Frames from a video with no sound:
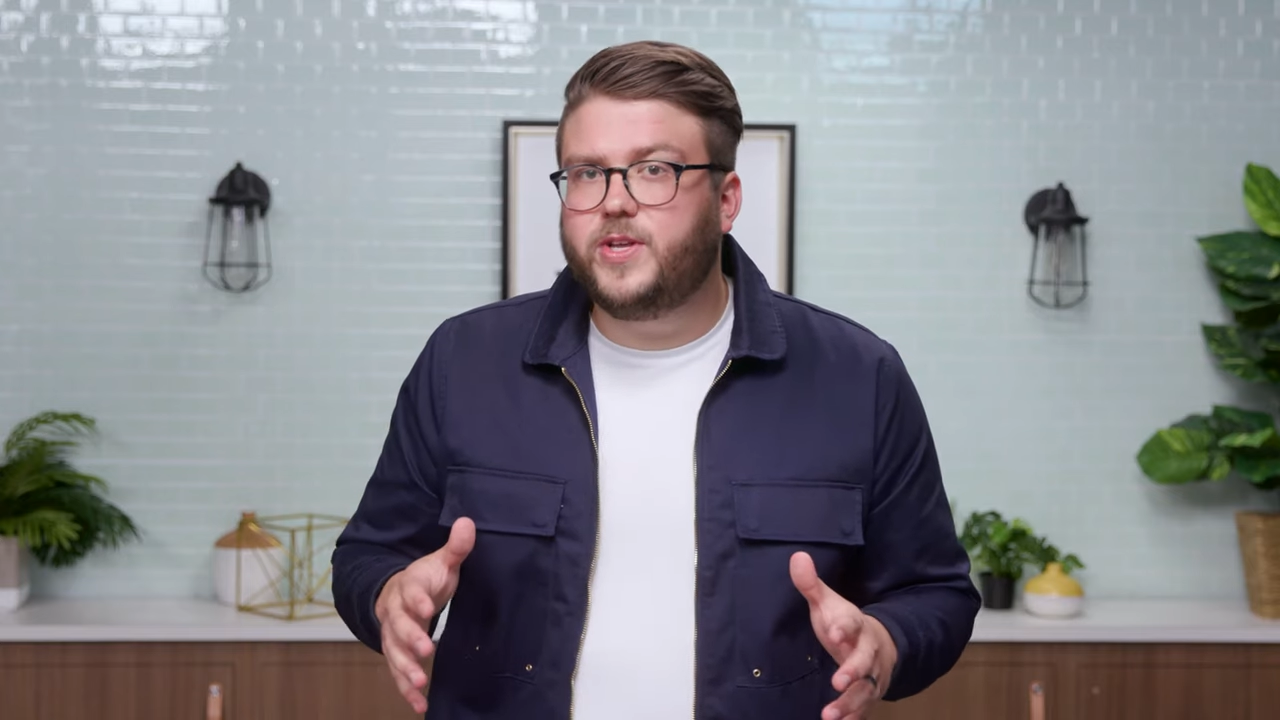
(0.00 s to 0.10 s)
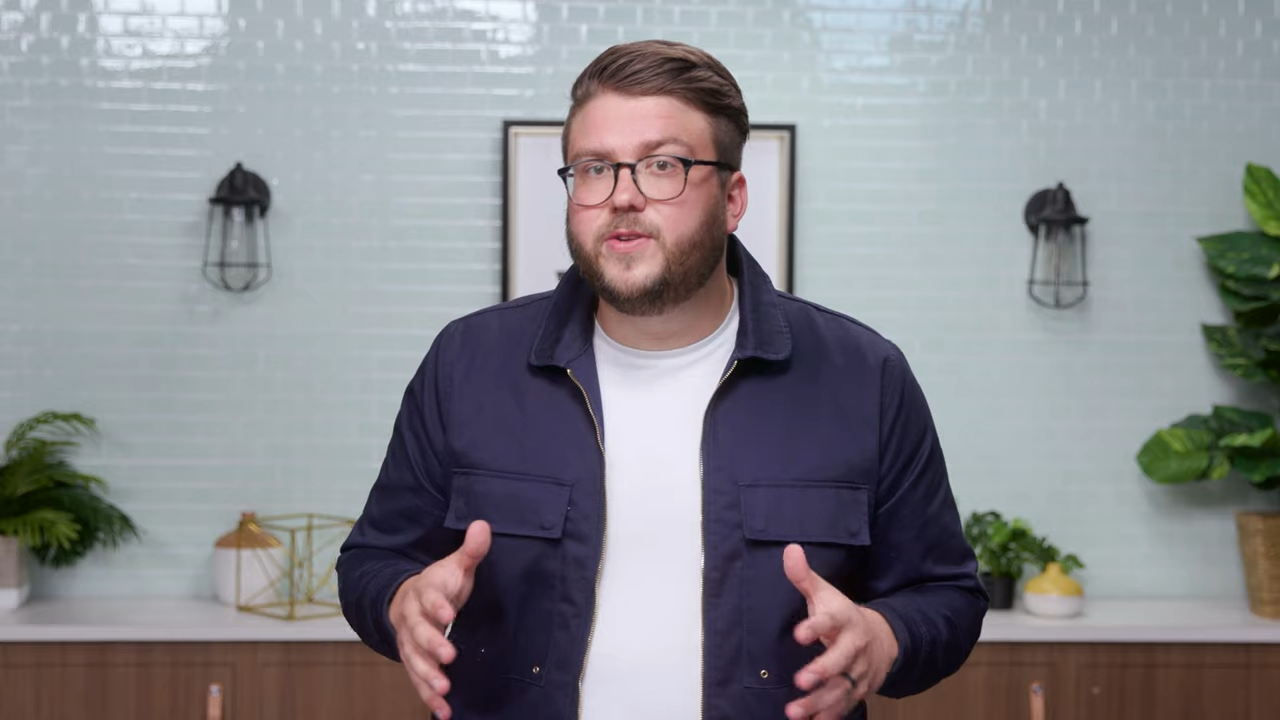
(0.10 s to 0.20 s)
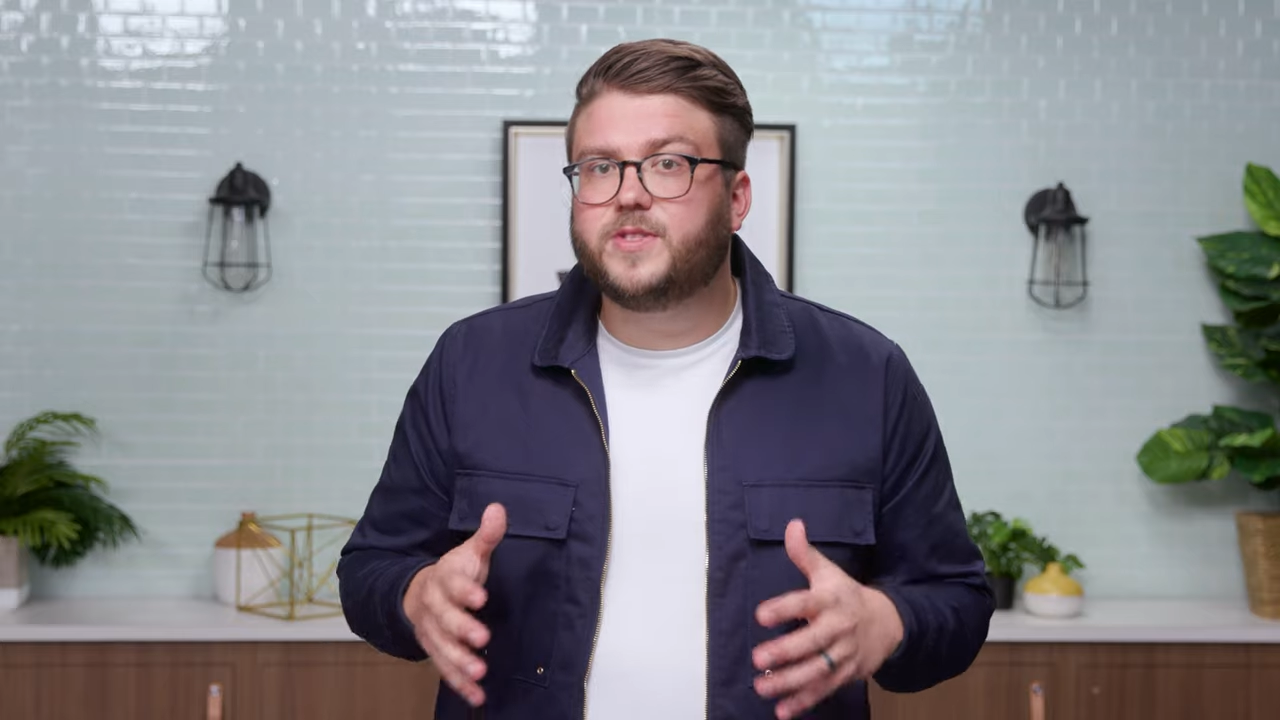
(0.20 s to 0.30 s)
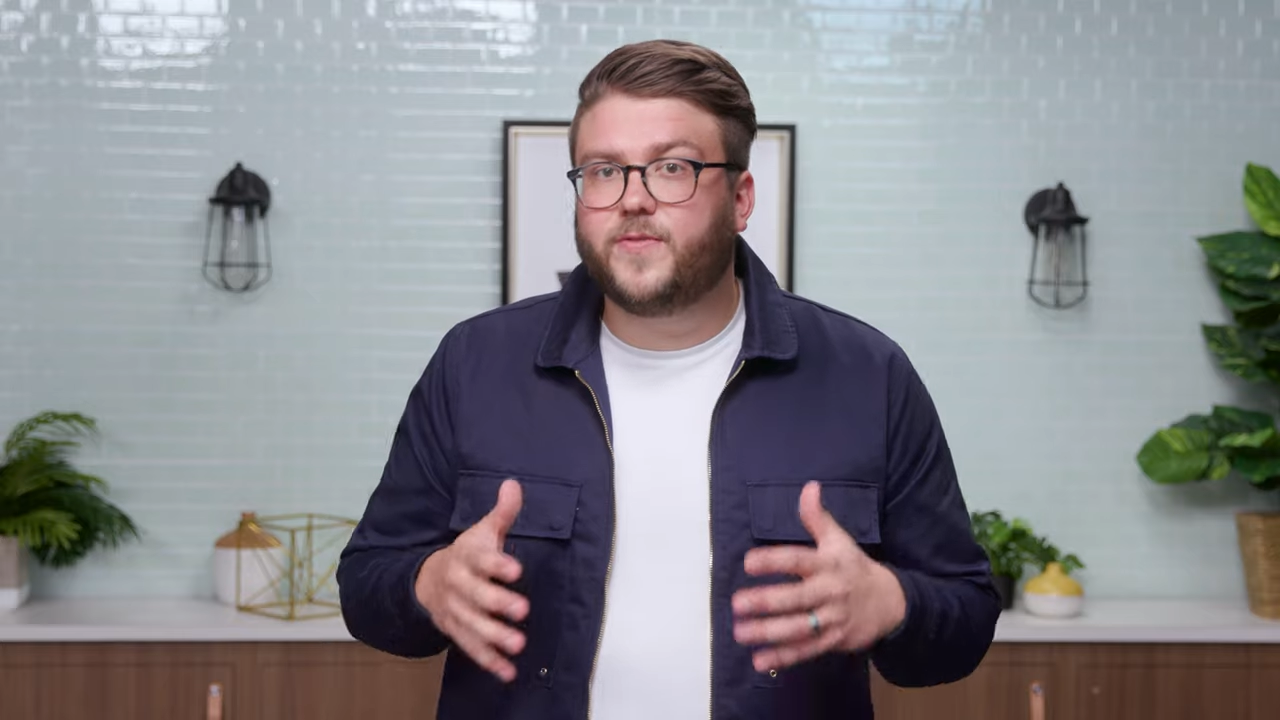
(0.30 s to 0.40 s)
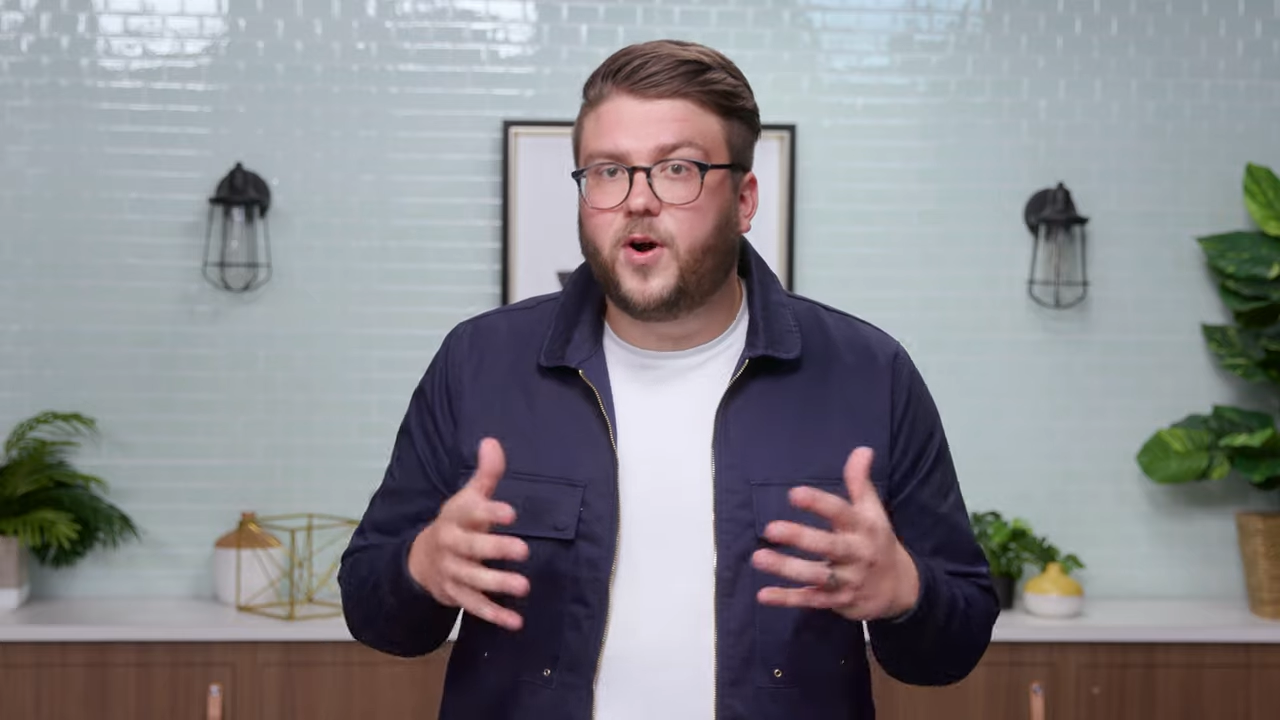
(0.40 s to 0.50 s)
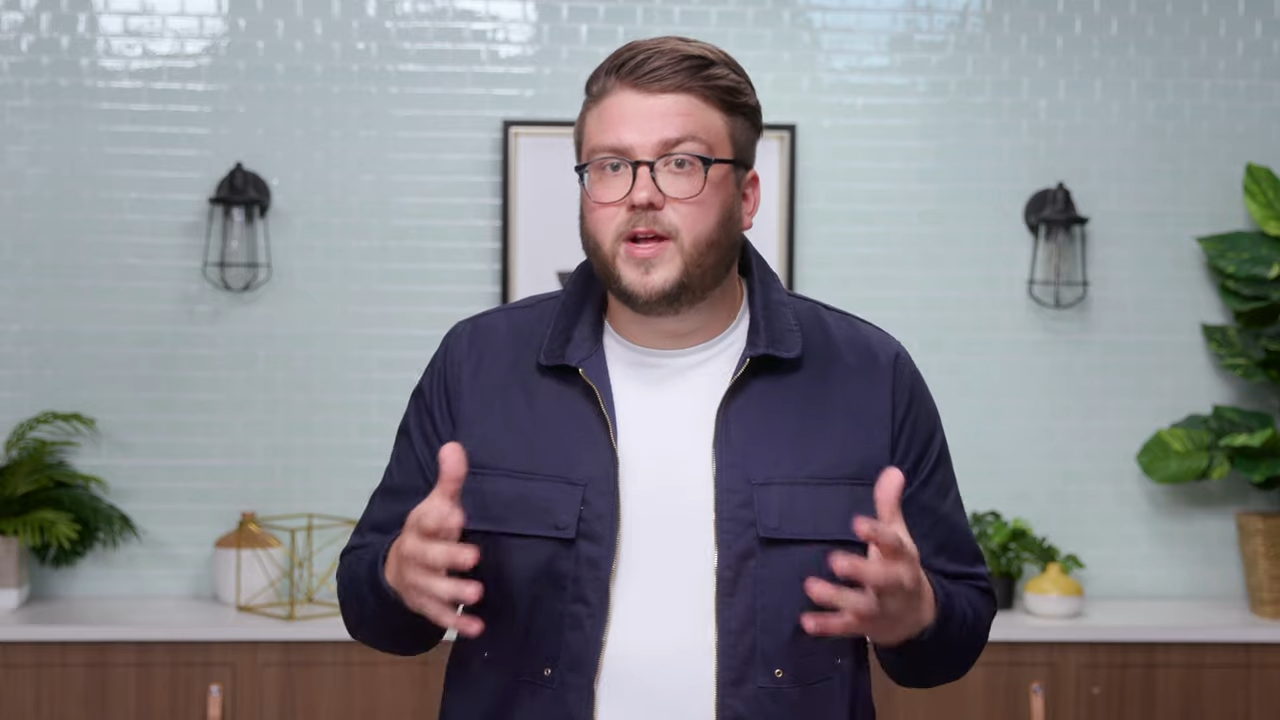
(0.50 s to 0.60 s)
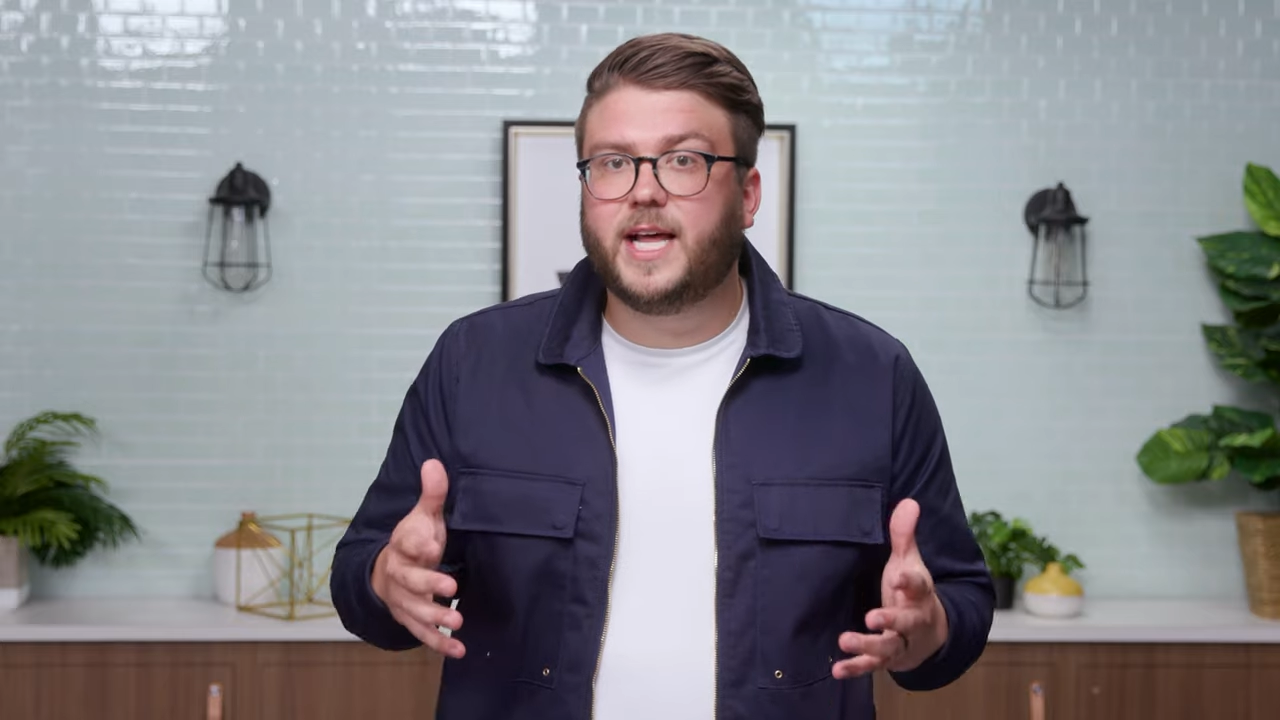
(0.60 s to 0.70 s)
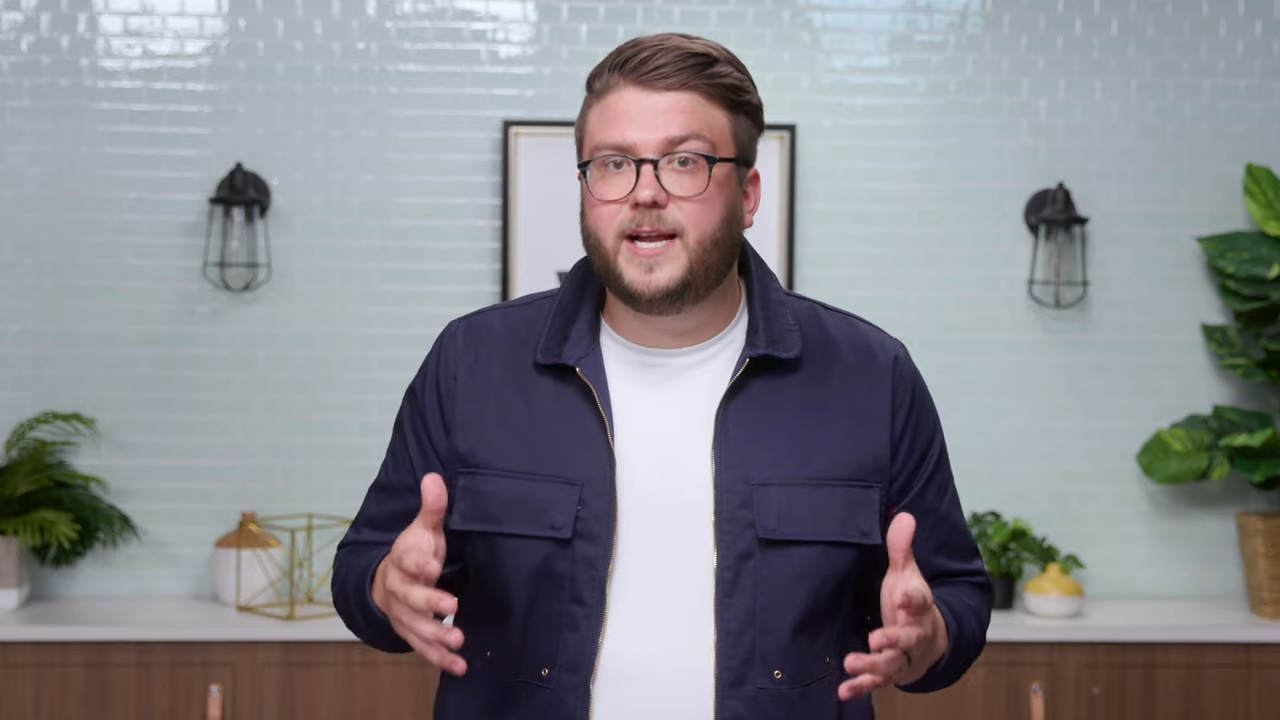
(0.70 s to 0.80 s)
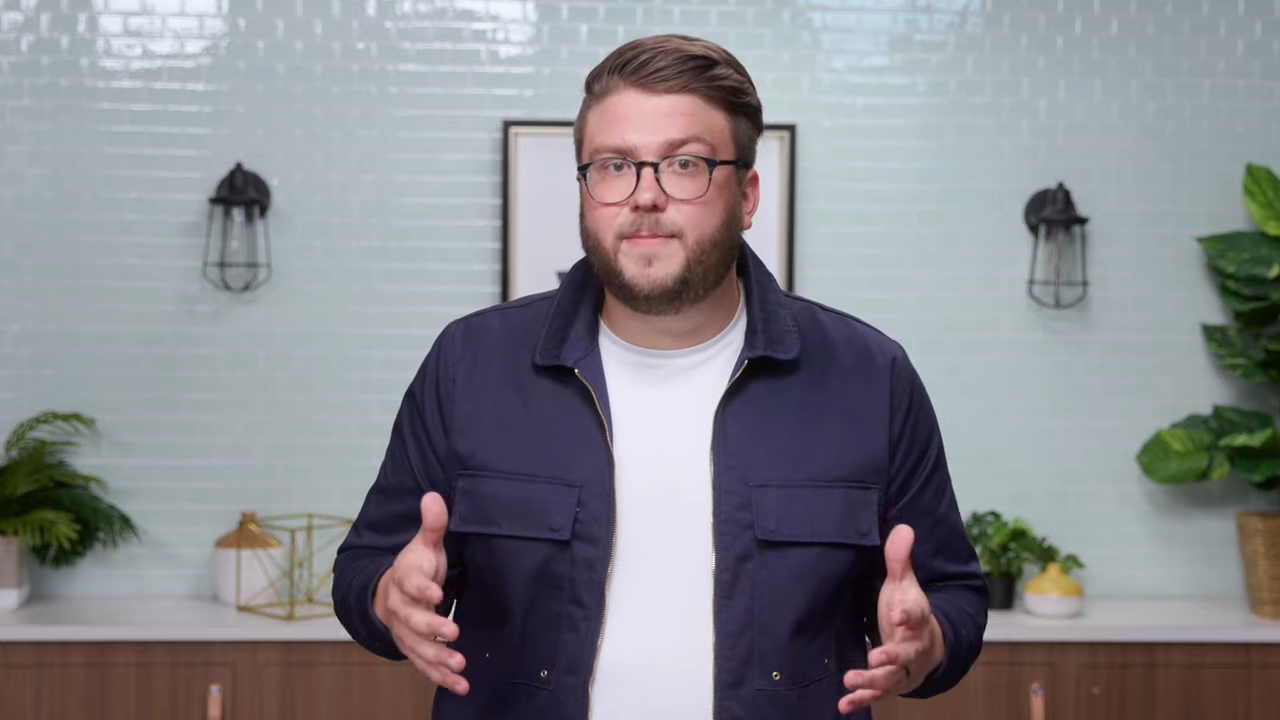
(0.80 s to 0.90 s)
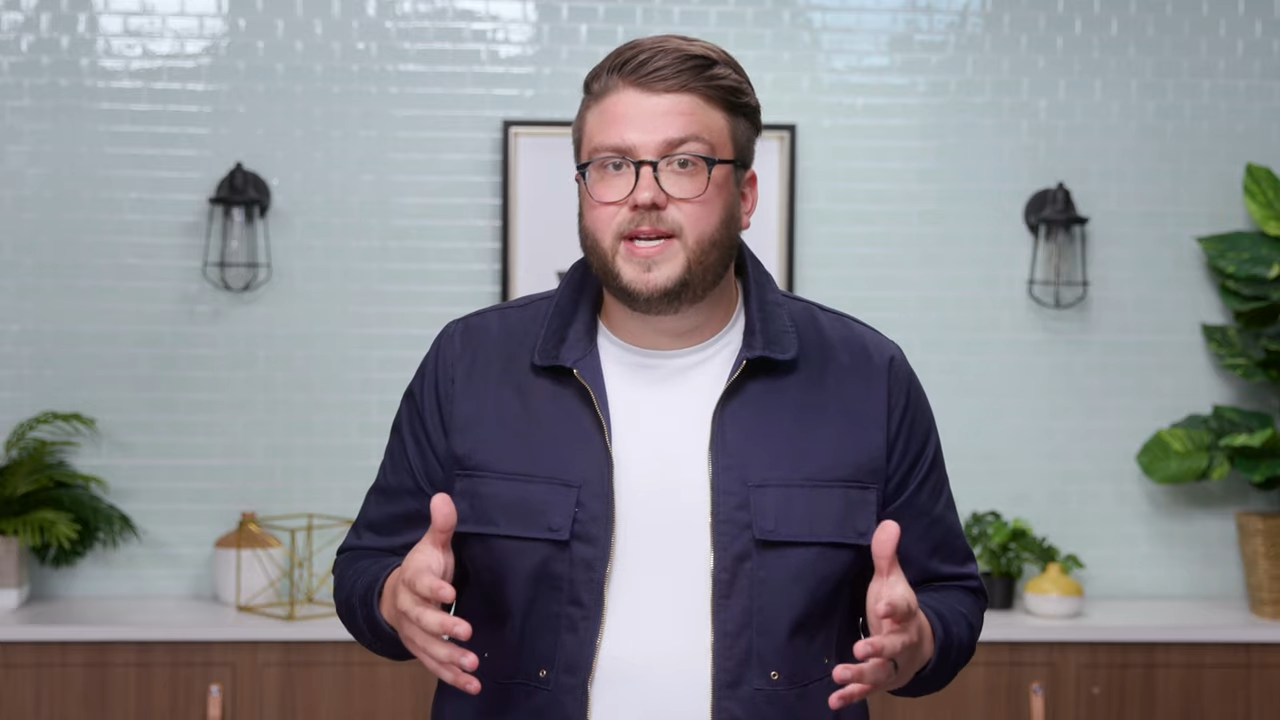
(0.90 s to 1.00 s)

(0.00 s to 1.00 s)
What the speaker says: use for online